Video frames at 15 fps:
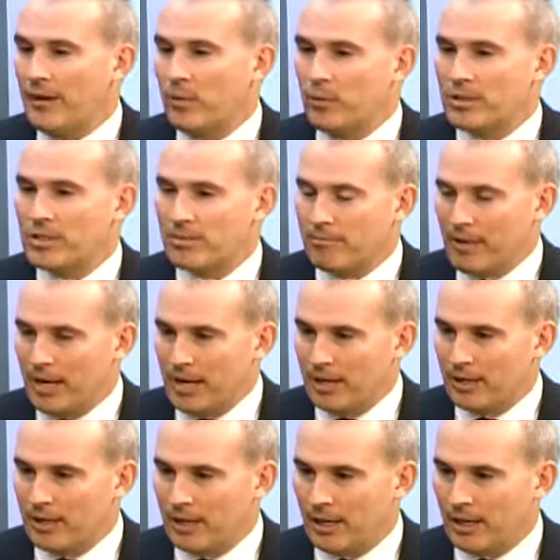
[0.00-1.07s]
there was a
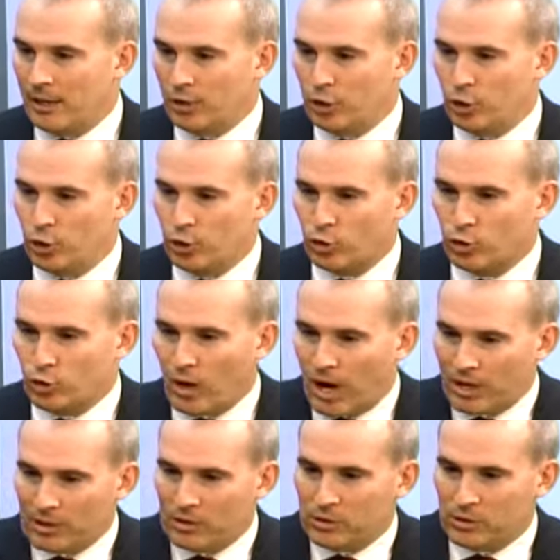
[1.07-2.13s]
man there who
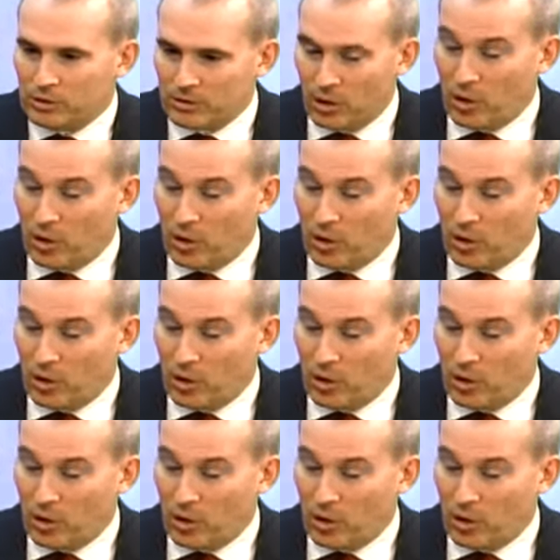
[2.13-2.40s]
chronicled